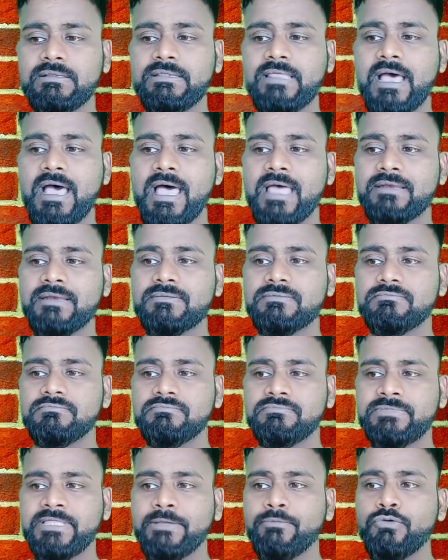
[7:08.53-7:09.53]
that
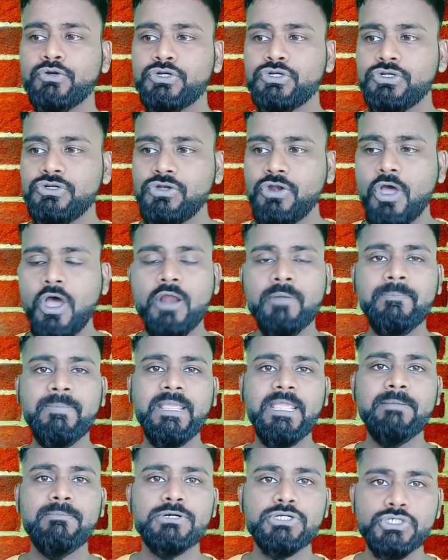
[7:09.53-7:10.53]
they would not
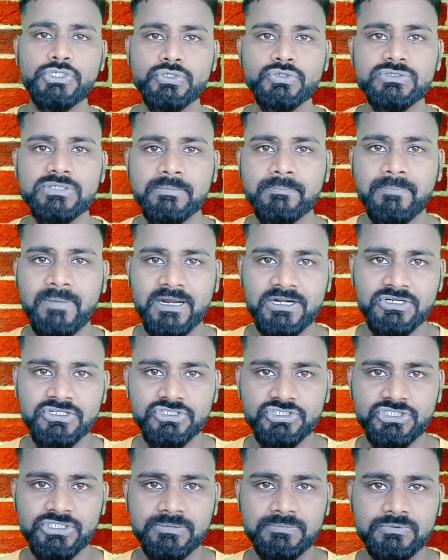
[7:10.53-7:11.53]
be able to do some
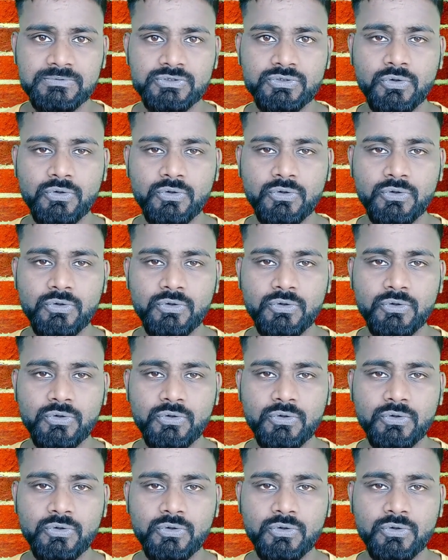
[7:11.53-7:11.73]
partnerships,